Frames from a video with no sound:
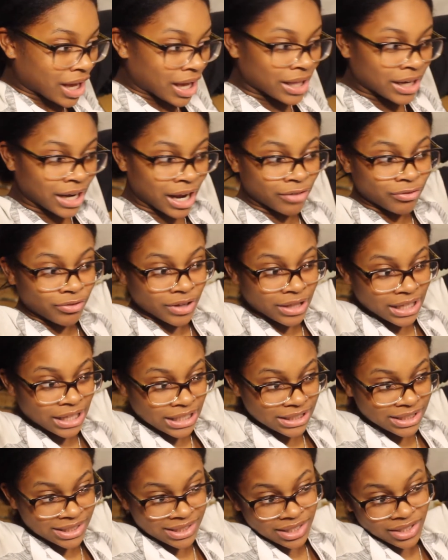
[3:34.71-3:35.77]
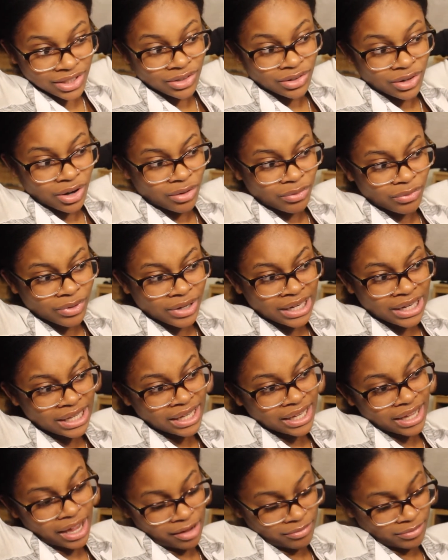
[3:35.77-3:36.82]
Now for this, you don't
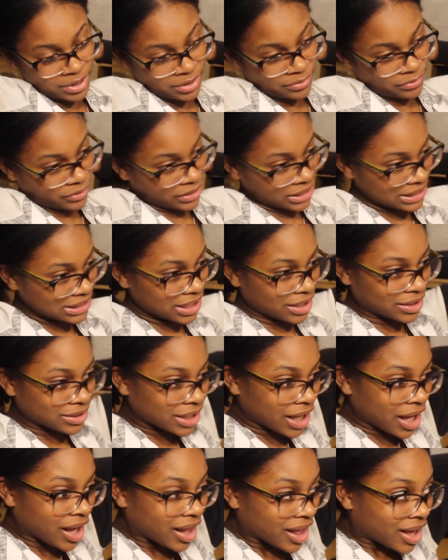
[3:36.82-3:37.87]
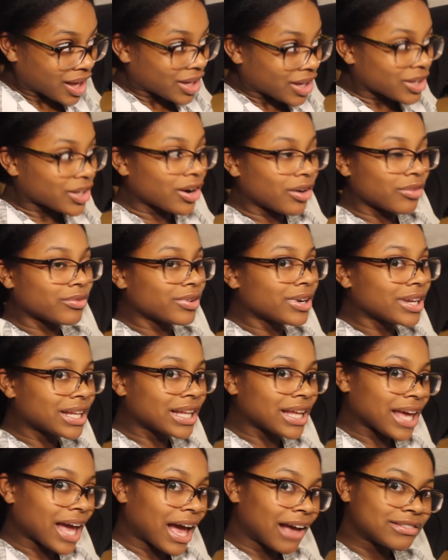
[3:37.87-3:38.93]
really, for this hairstyle, you don't
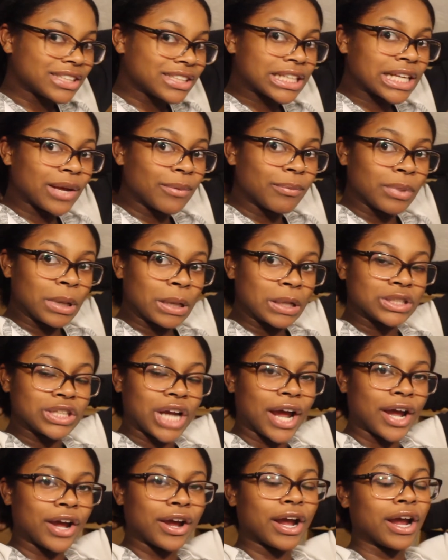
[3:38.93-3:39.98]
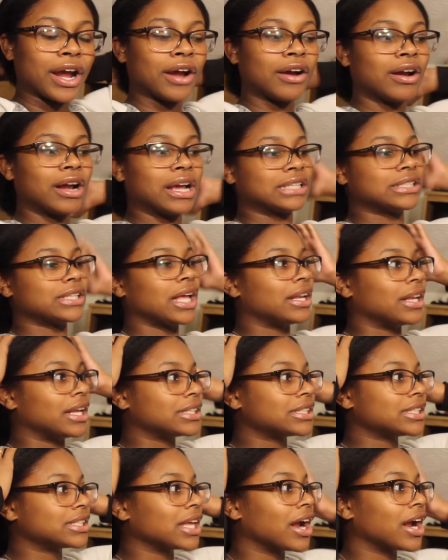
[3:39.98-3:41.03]
really have to blow dry your hair. It's not
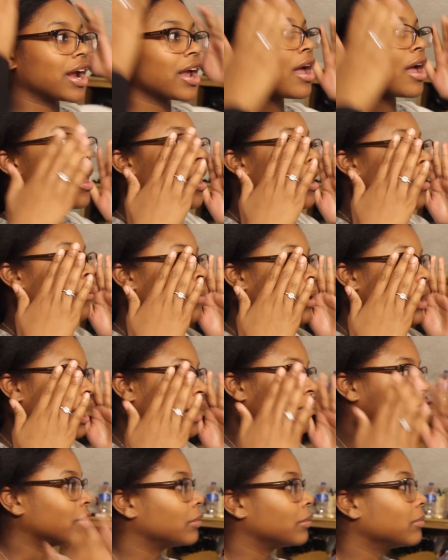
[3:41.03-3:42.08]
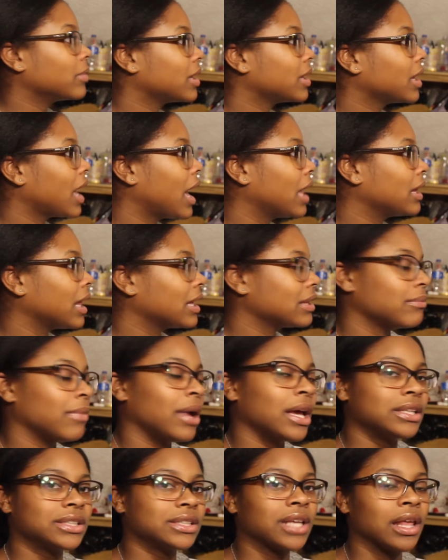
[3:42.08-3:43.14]
necessary, but like for me, I like
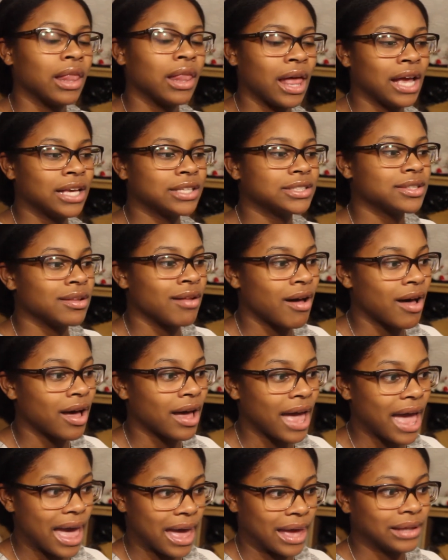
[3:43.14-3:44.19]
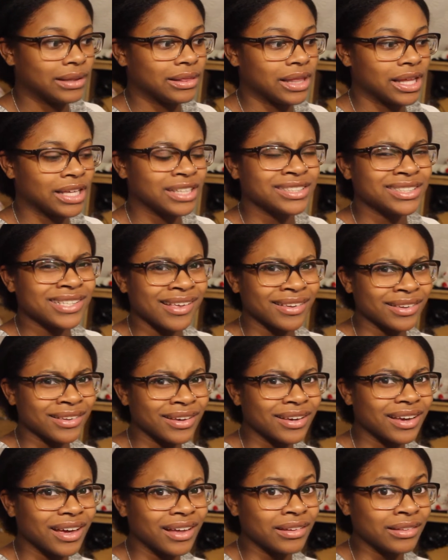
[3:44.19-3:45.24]
mine to last long and then to
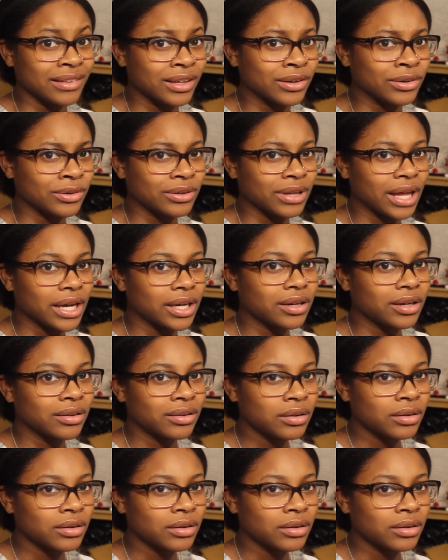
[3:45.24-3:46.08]
look a little like